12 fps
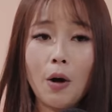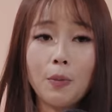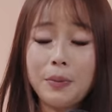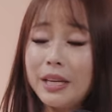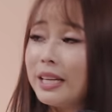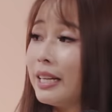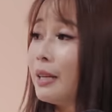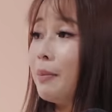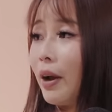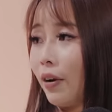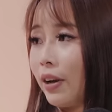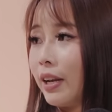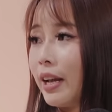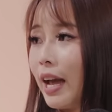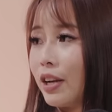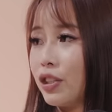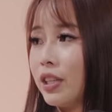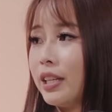Our PD Mary
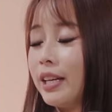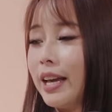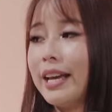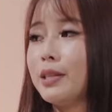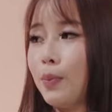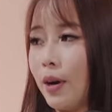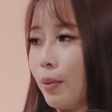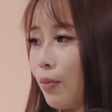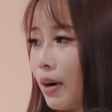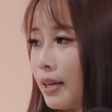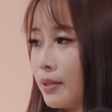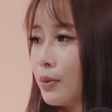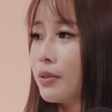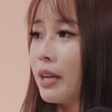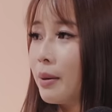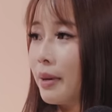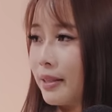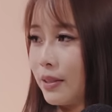actually hates wearing bras. So
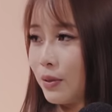same as